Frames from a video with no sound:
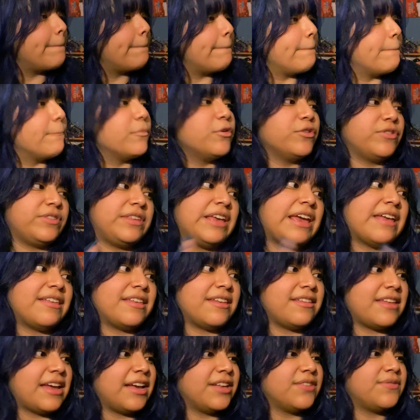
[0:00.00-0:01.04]
we'll see in the
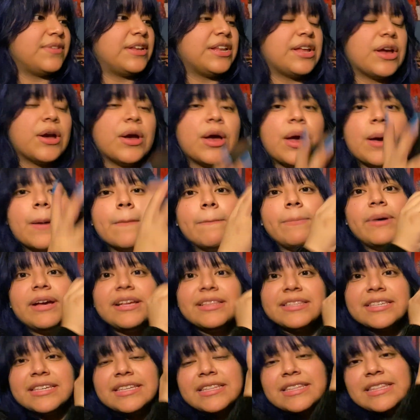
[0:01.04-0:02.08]
next video.
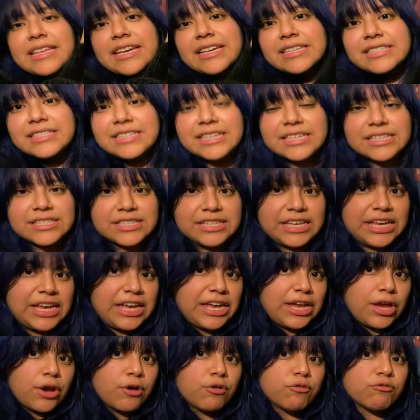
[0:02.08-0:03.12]
But this is
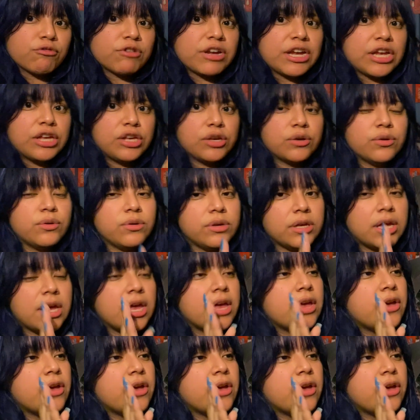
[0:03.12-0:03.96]
the Ryuk